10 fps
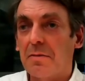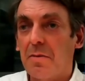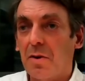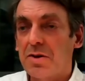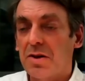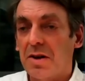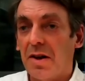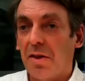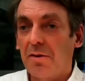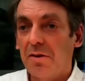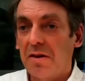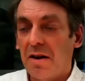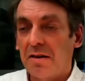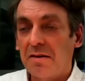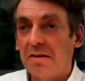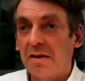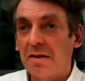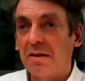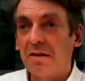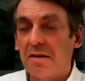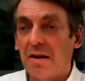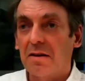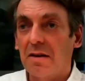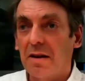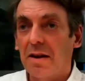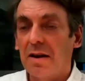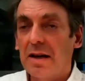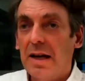blockchain enthusiasts, and then secondly,